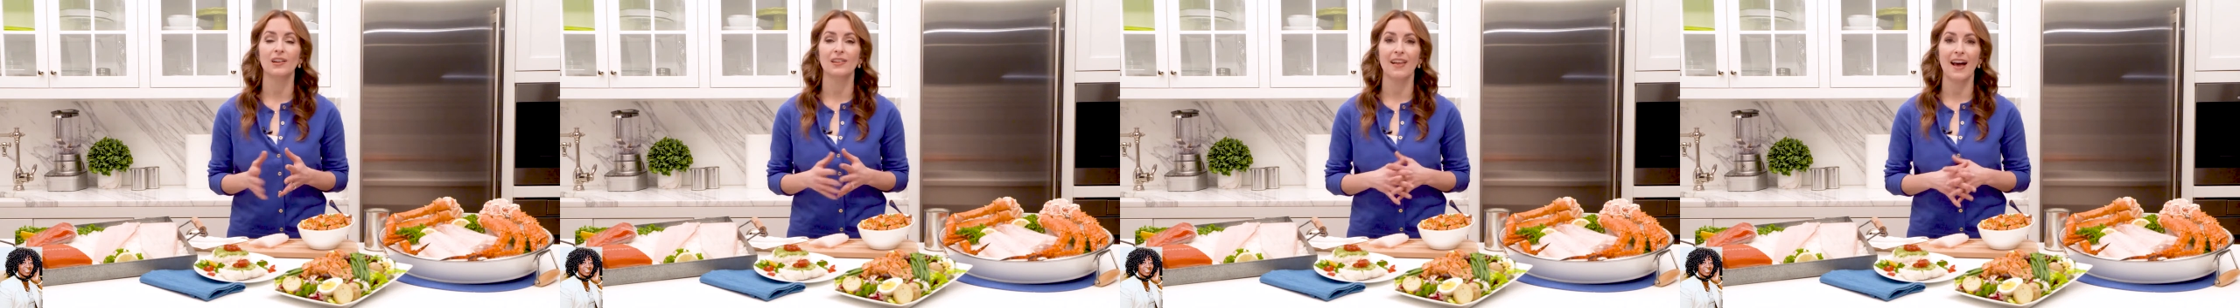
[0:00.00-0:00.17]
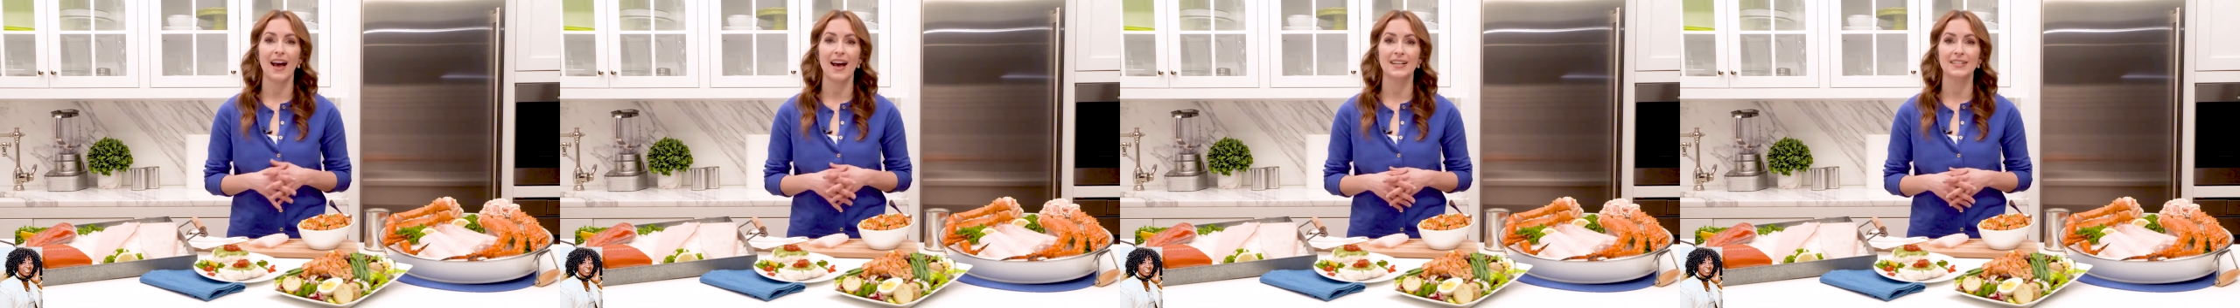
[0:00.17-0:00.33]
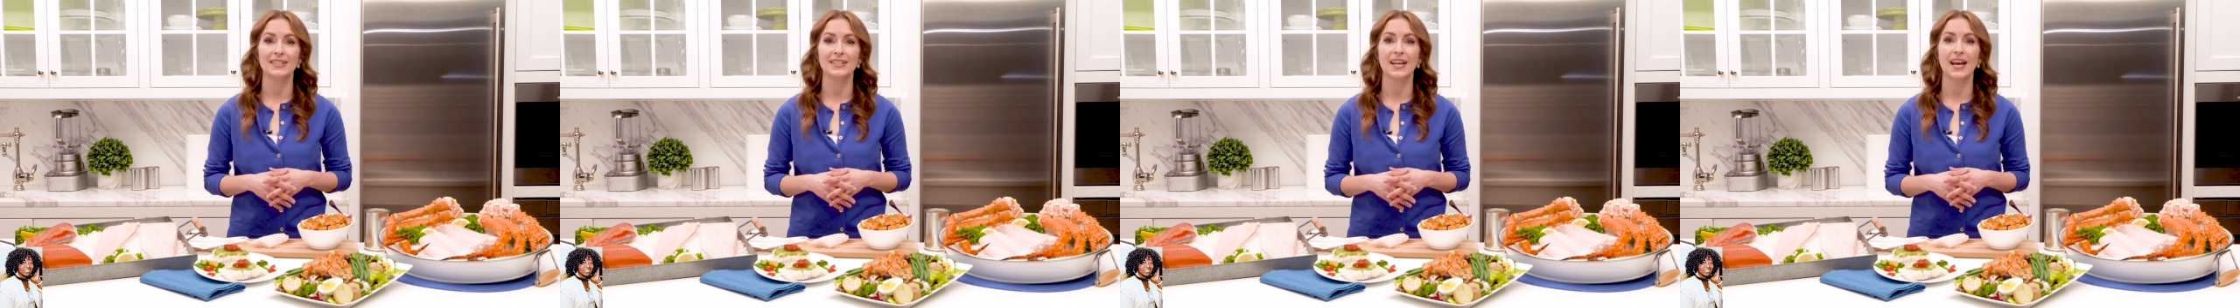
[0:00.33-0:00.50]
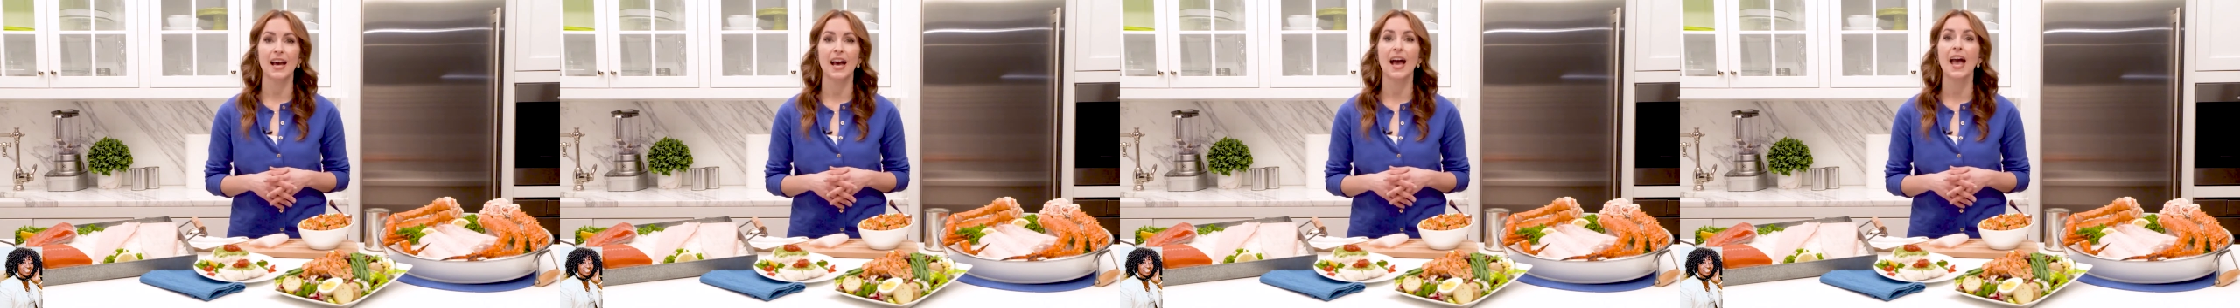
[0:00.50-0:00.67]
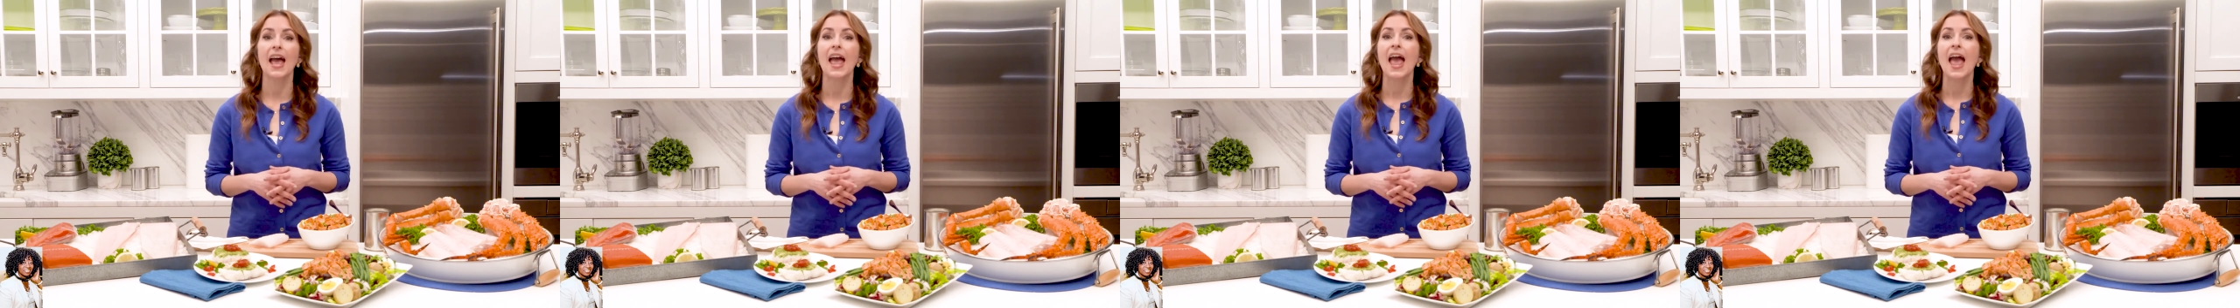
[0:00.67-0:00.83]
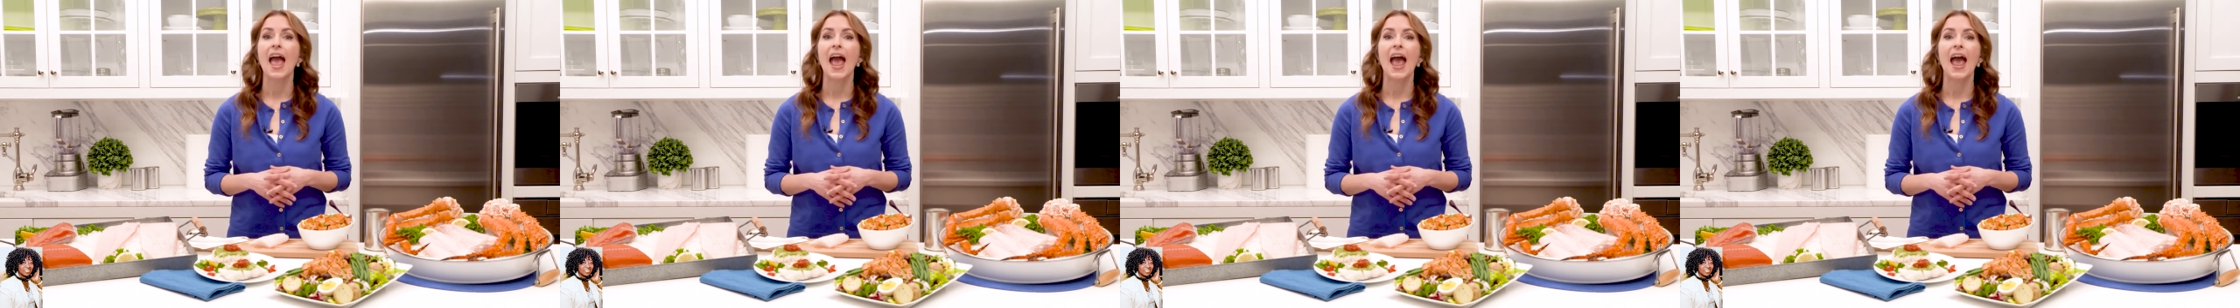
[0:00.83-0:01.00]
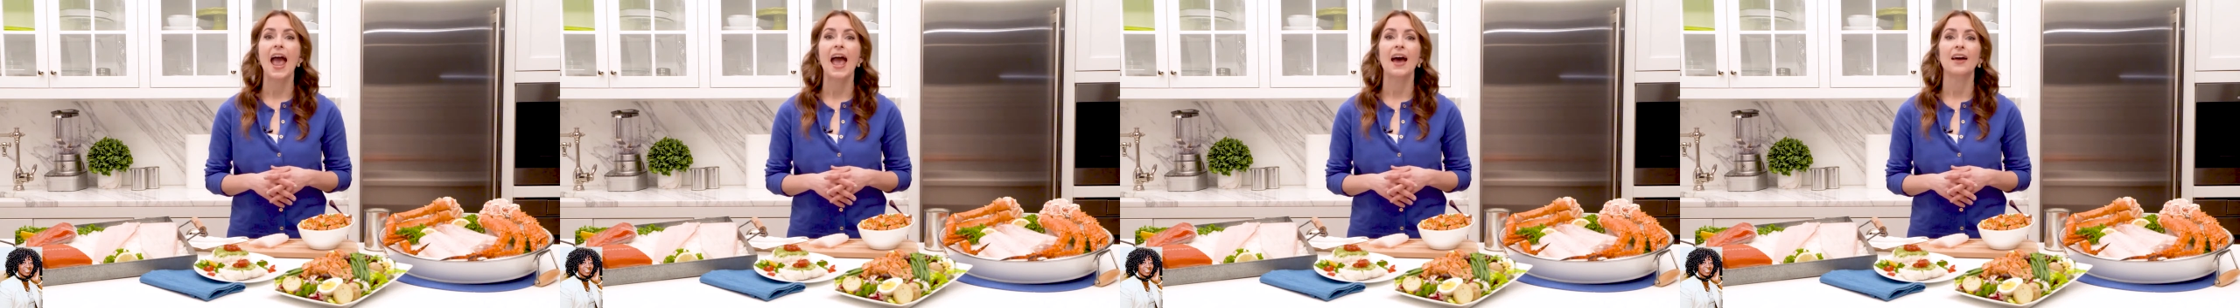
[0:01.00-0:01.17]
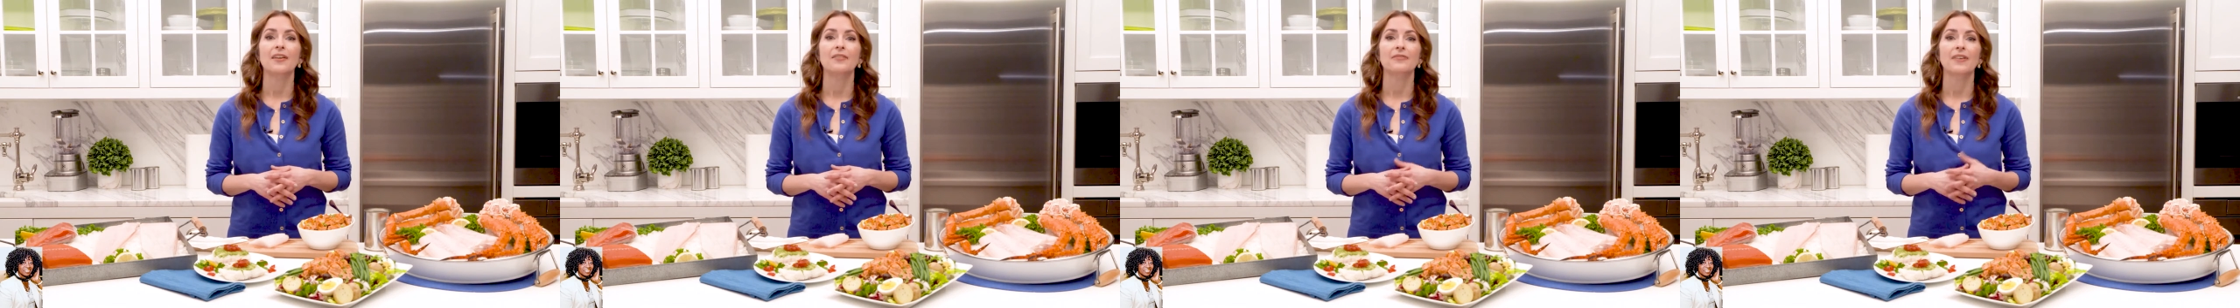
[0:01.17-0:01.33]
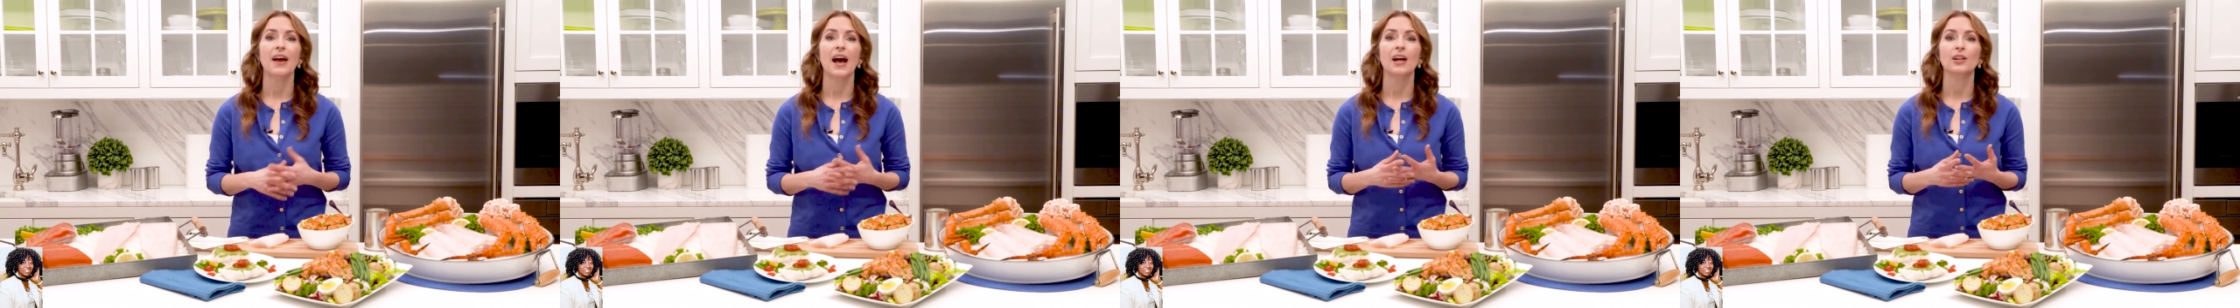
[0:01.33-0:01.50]
Alaska
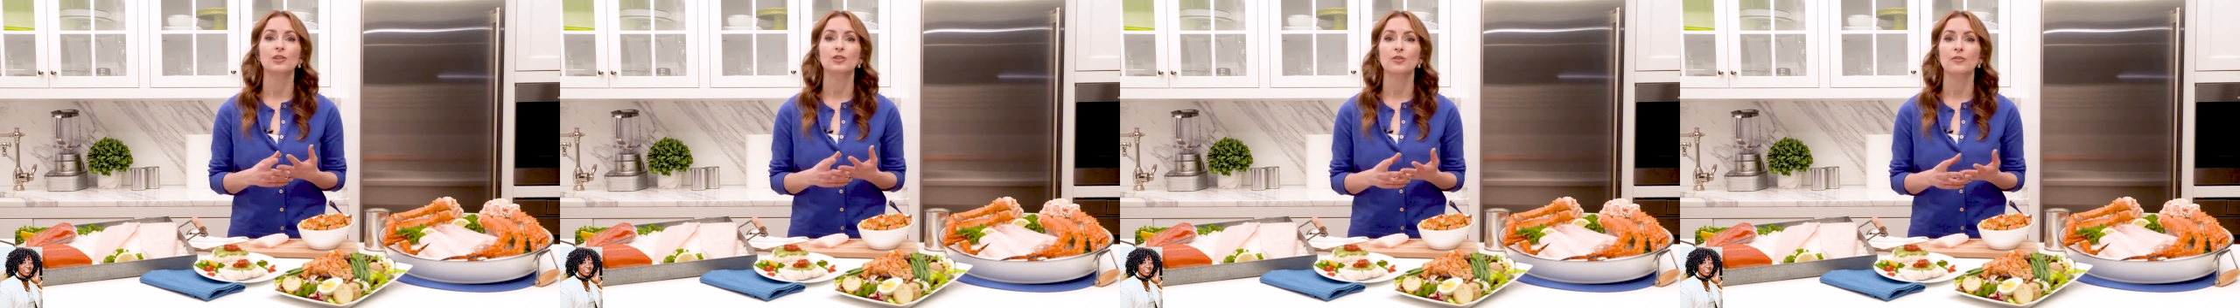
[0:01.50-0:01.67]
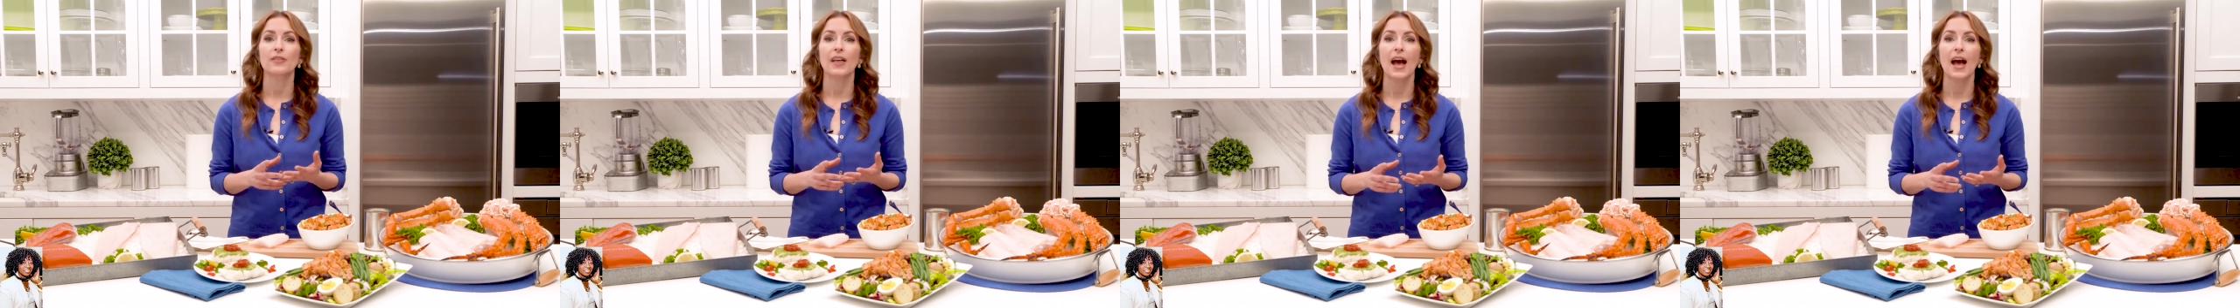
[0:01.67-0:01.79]
and Valder.